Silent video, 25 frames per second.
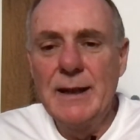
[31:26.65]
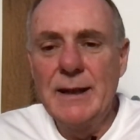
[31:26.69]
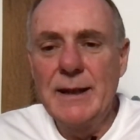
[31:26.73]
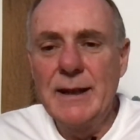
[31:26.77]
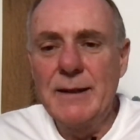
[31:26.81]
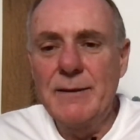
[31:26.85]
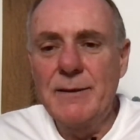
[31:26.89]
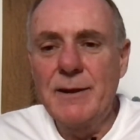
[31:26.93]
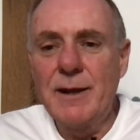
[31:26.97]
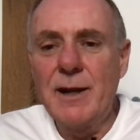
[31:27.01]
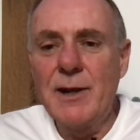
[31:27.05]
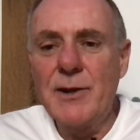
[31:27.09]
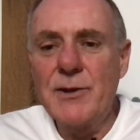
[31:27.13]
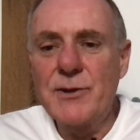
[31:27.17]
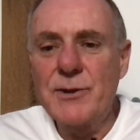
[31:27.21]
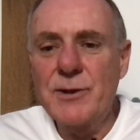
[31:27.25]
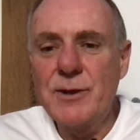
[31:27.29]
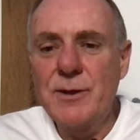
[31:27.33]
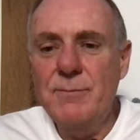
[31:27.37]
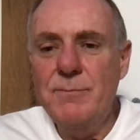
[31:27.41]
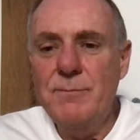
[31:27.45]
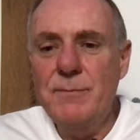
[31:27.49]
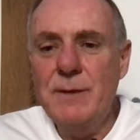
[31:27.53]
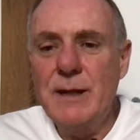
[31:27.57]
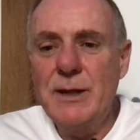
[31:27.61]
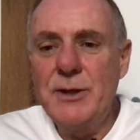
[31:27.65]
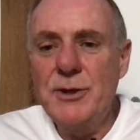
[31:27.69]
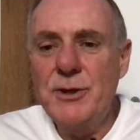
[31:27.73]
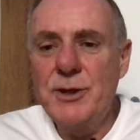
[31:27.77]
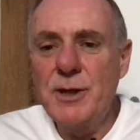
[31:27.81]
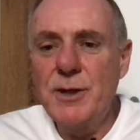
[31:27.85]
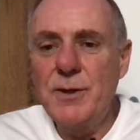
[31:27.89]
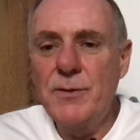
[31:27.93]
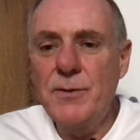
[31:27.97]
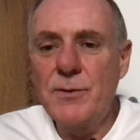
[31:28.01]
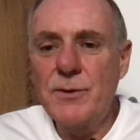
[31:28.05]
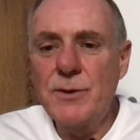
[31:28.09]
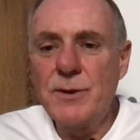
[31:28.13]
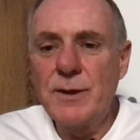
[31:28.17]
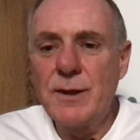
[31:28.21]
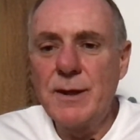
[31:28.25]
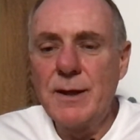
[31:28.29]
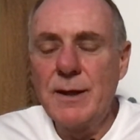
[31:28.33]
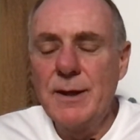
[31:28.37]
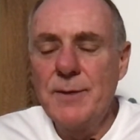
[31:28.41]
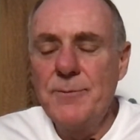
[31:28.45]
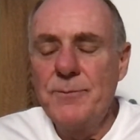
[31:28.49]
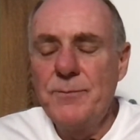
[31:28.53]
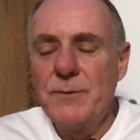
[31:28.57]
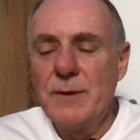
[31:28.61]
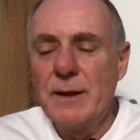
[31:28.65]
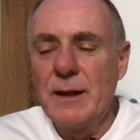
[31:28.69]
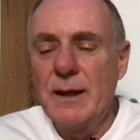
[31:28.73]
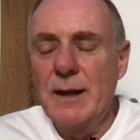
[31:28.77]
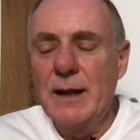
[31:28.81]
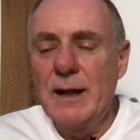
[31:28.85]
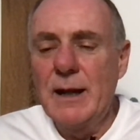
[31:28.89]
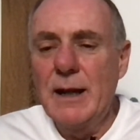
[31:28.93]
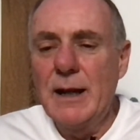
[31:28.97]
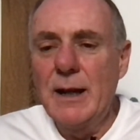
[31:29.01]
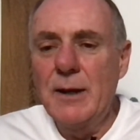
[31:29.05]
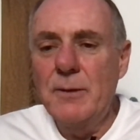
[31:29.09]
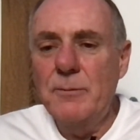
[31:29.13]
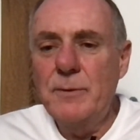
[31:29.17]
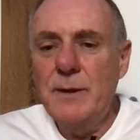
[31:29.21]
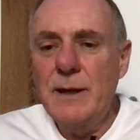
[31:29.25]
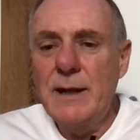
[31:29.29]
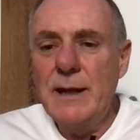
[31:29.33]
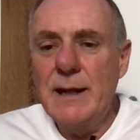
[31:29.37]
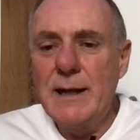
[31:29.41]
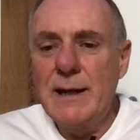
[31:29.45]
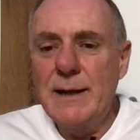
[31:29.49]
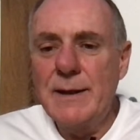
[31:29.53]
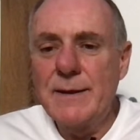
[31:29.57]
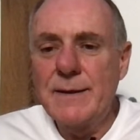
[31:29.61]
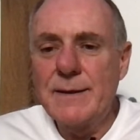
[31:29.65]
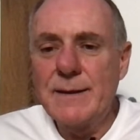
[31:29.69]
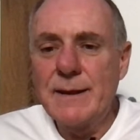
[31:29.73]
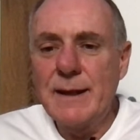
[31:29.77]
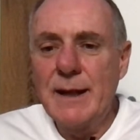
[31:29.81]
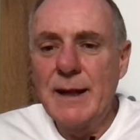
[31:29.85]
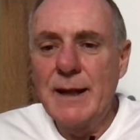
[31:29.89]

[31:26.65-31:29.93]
There are some issues with